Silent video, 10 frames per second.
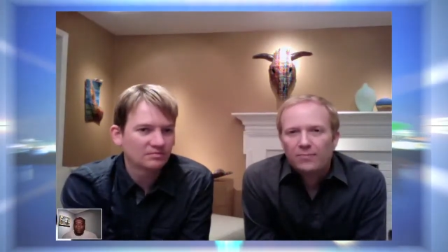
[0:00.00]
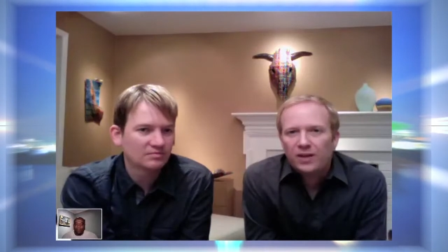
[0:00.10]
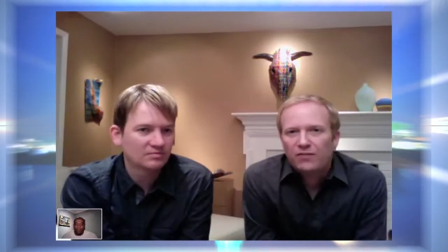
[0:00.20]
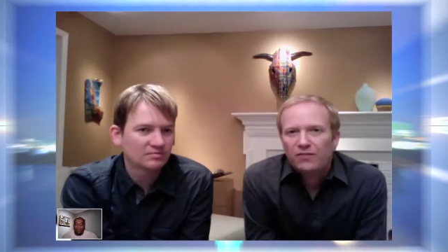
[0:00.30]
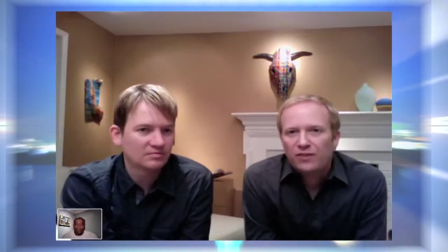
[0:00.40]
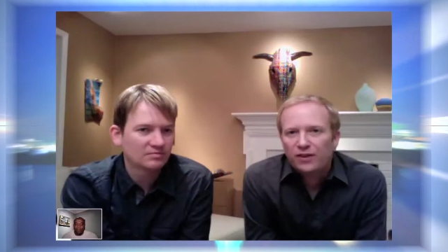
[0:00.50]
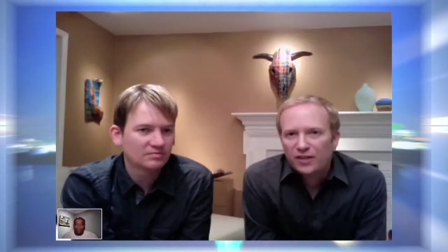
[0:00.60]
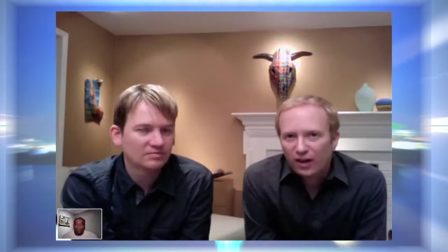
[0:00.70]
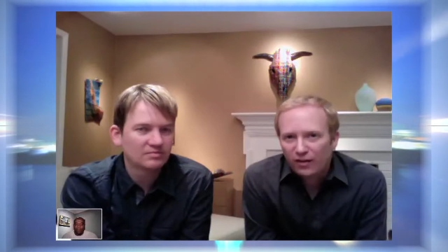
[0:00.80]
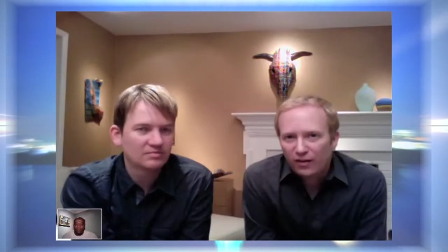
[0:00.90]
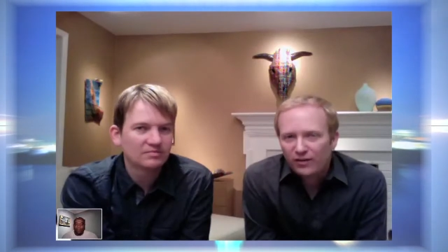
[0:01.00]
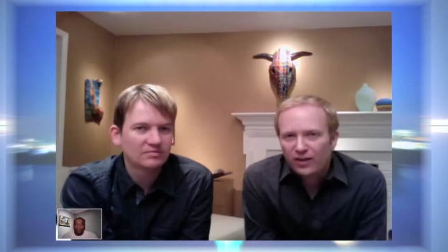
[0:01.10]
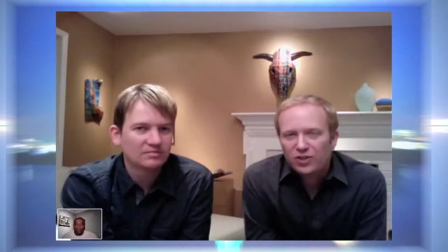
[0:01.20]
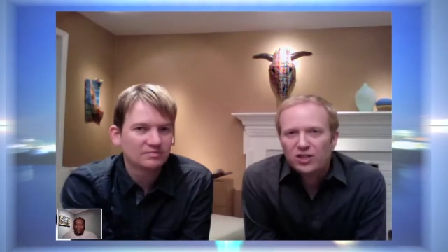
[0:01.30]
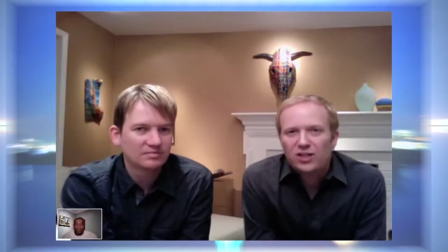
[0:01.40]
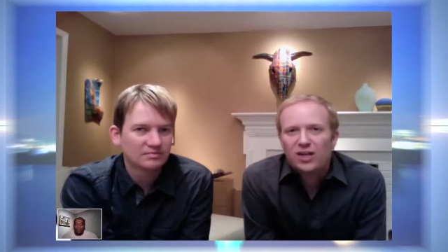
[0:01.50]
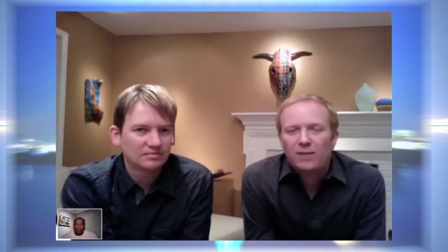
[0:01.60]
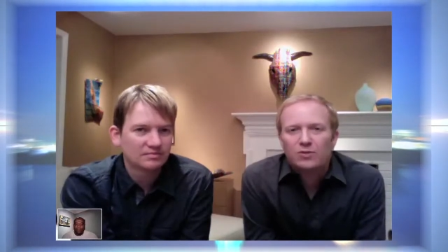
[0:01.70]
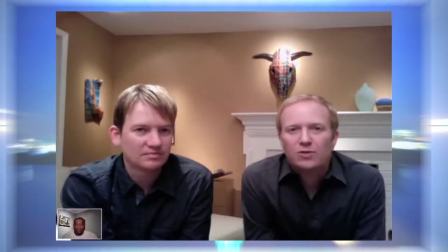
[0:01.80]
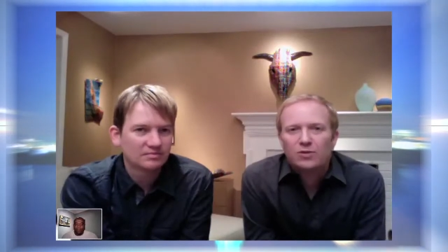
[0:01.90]
Speaker 1: in Philadelphia. She
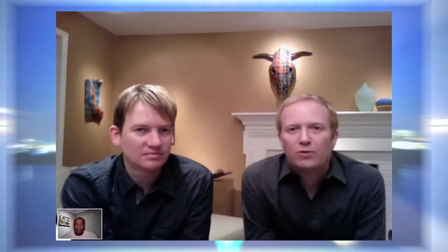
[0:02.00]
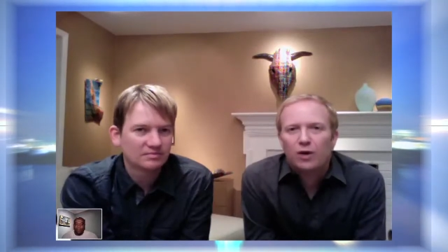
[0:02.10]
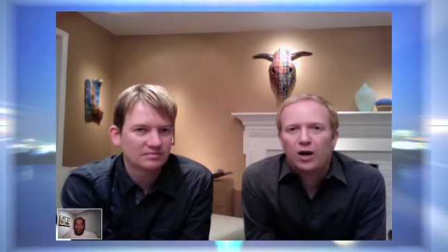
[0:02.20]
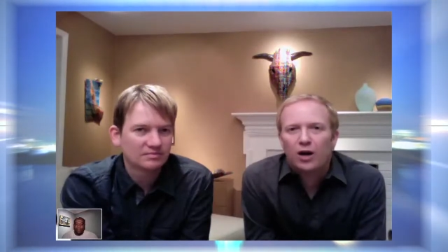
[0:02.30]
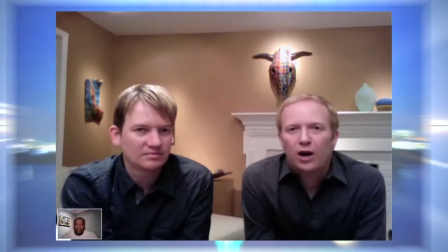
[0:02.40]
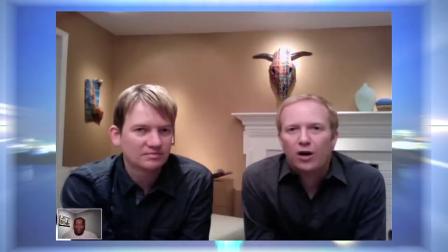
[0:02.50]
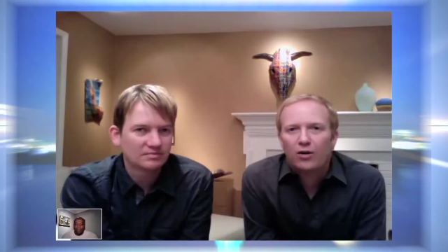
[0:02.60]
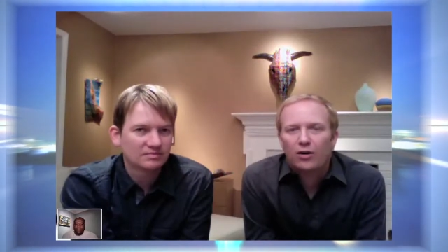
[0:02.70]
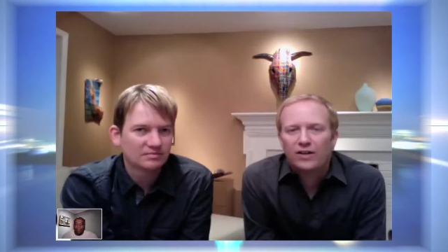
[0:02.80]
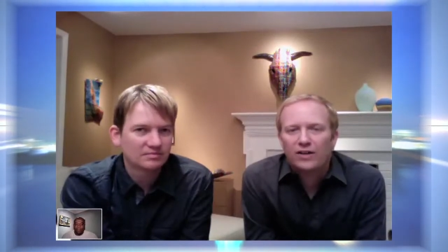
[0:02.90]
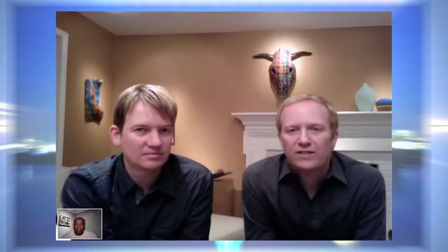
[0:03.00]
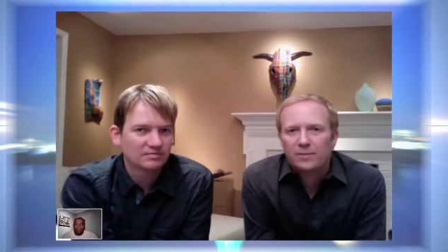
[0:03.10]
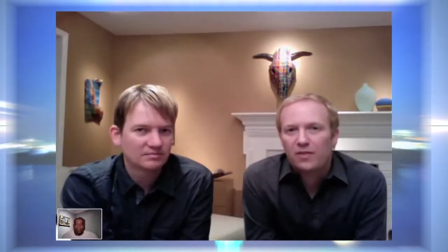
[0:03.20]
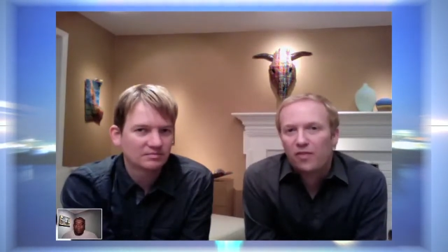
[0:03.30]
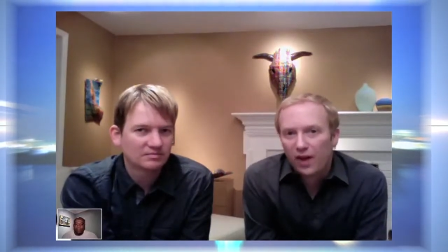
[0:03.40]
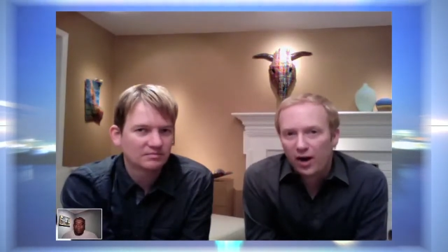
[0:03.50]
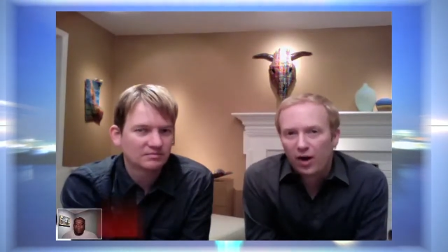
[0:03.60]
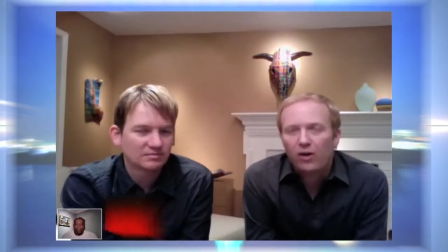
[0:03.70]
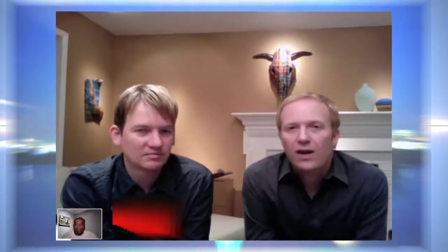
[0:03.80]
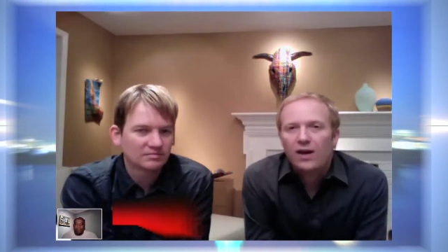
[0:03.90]
came to uh, our exhibit
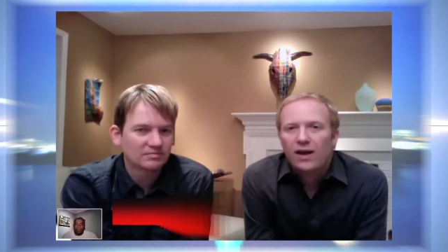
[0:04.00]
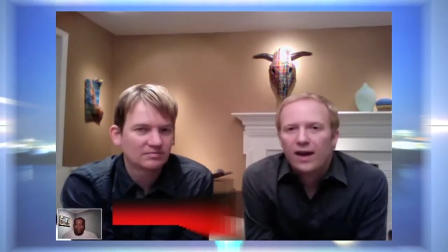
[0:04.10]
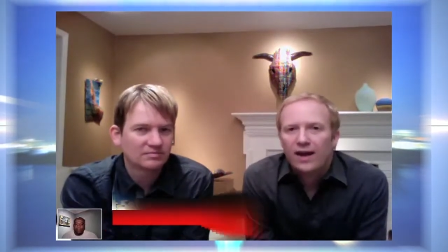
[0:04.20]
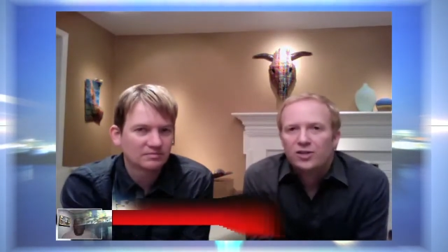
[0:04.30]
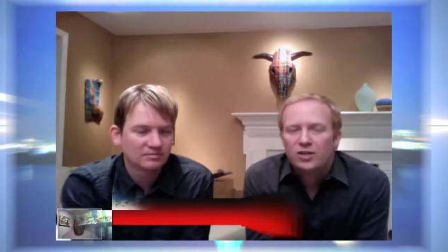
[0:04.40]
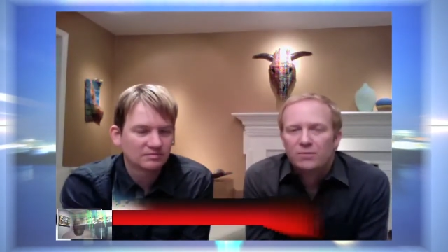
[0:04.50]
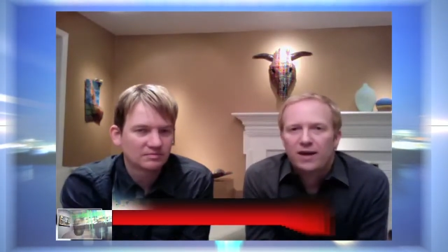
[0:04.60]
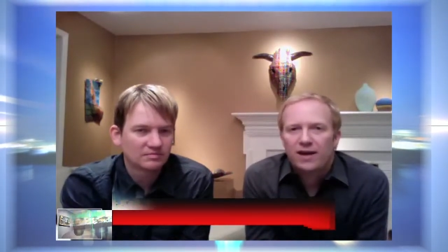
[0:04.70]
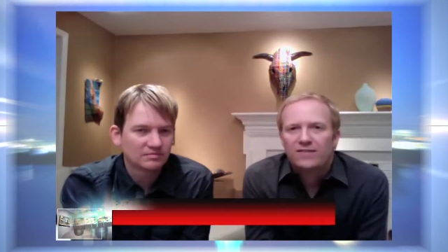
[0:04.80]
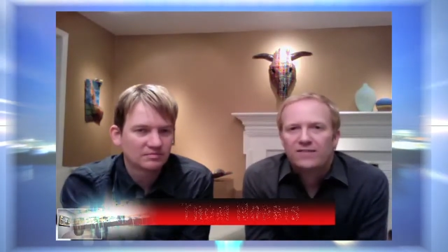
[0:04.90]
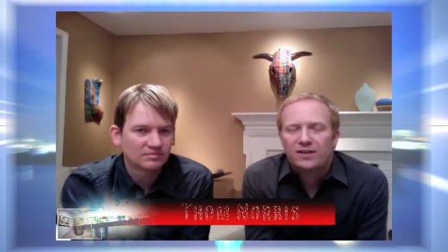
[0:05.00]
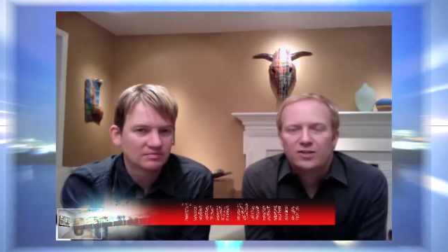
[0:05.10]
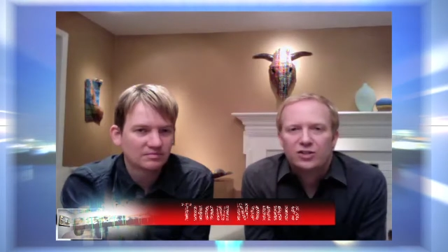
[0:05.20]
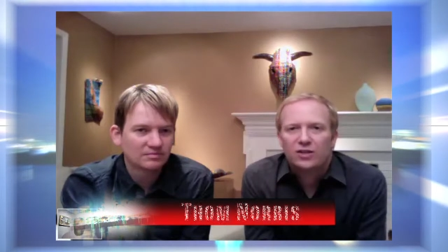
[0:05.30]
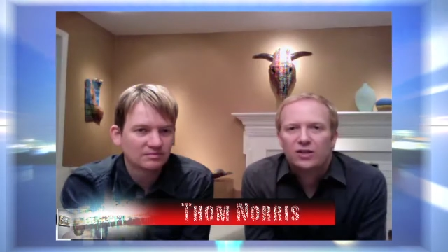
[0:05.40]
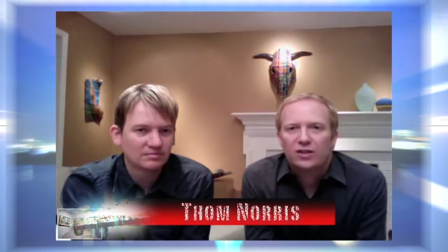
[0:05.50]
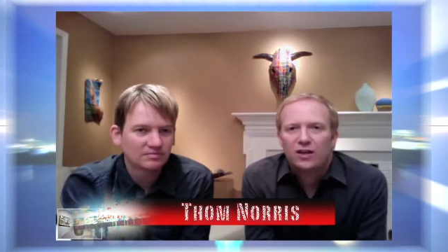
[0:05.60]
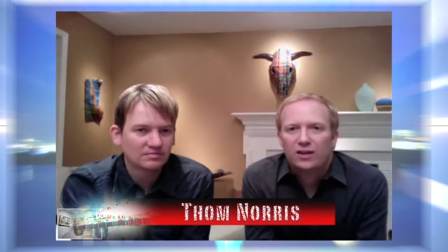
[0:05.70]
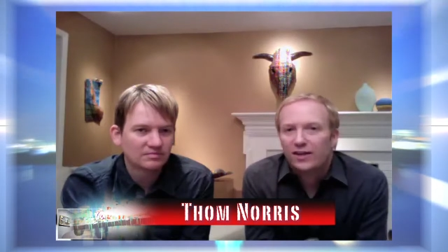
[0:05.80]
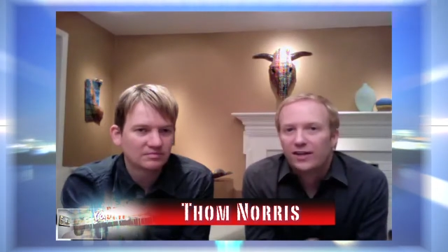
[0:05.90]
there, and she met us, and she uh,
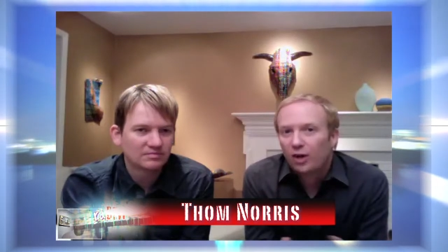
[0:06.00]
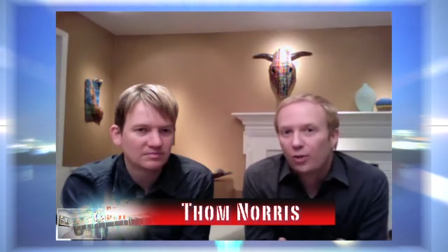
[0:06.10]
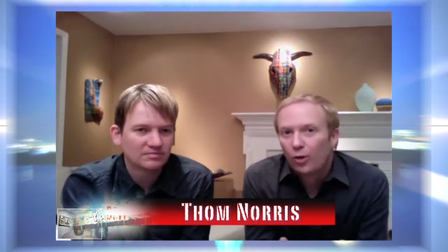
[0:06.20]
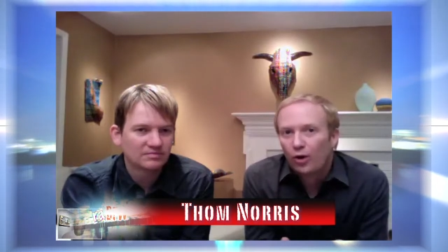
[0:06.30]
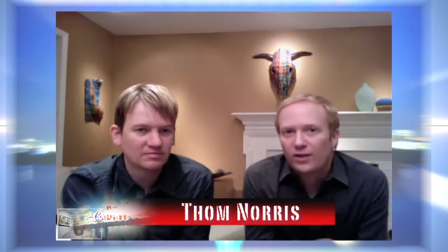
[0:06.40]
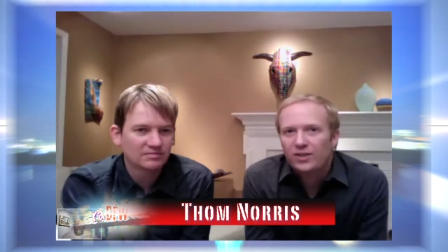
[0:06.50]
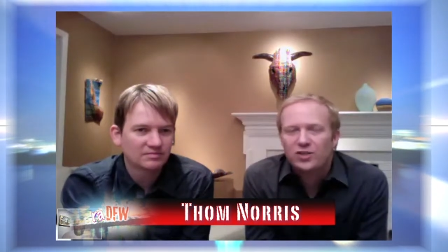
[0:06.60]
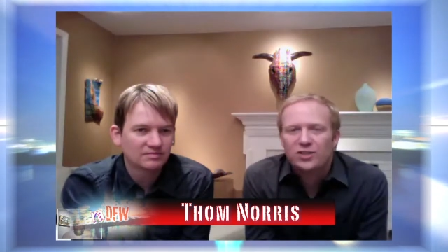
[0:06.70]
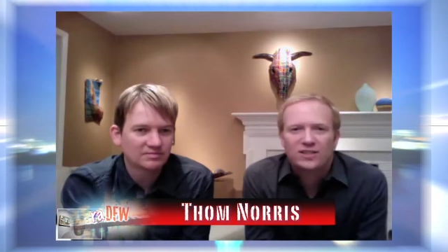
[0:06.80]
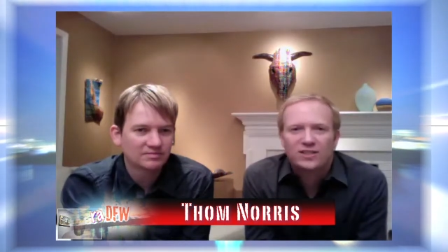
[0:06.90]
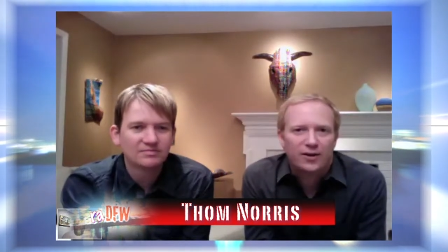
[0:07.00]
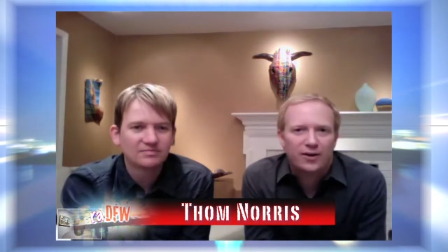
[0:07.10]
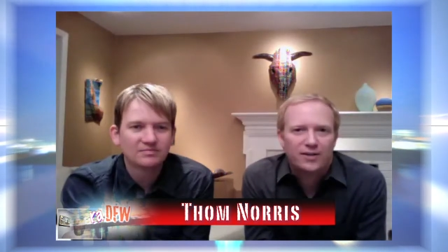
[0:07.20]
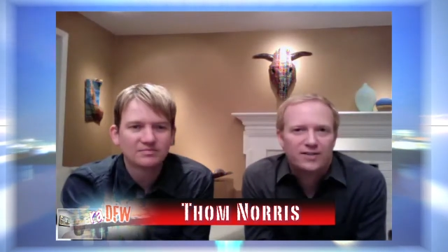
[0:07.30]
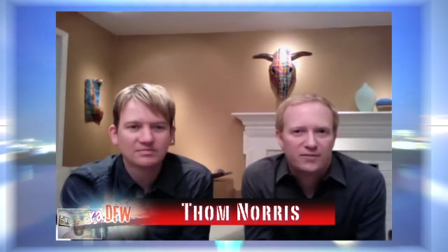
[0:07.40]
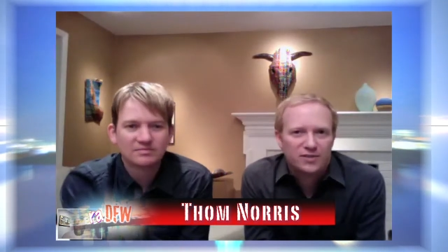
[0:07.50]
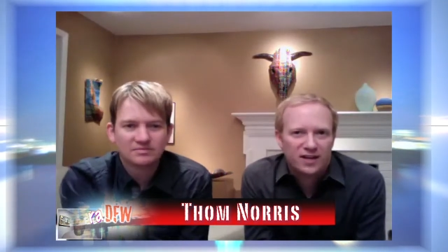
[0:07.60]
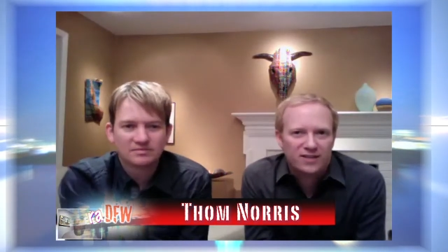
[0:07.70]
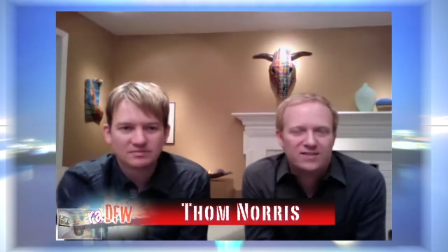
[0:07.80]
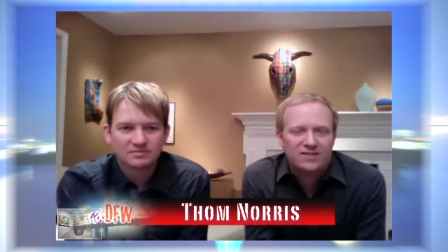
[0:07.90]
liked our work, and she's carried us ever since.